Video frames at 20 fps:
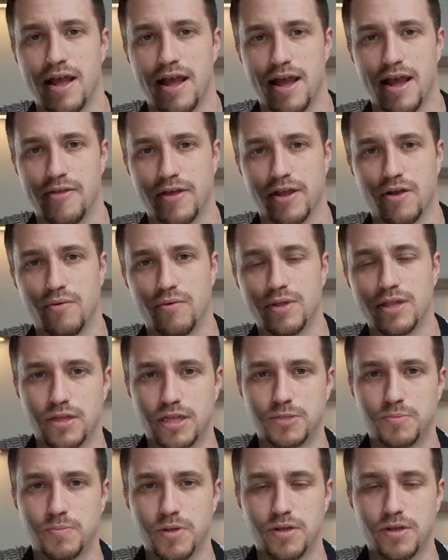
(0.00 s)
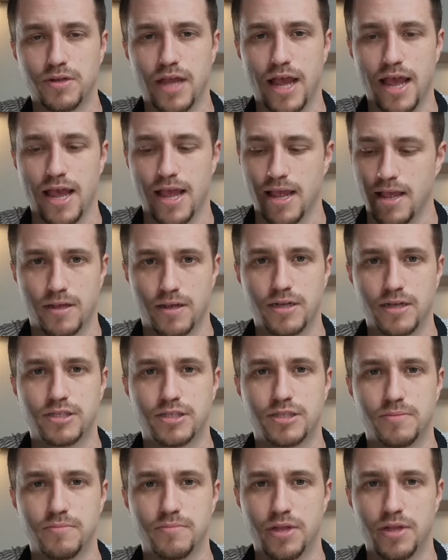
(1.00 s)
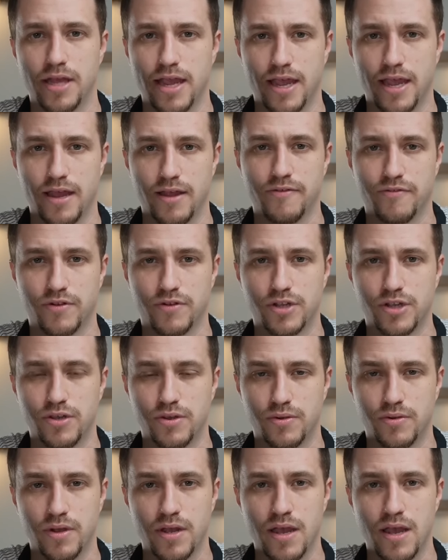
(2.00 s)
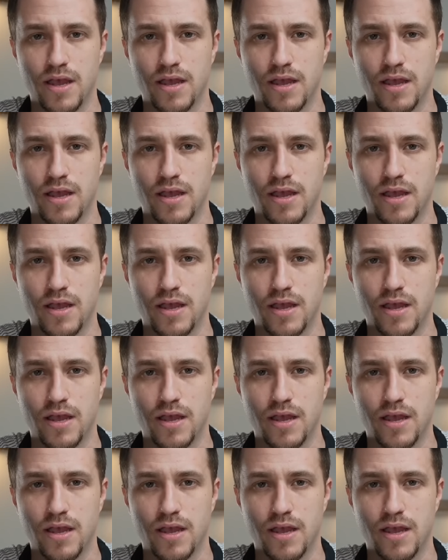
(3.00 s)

and they go, well, let's build a custom plan for you.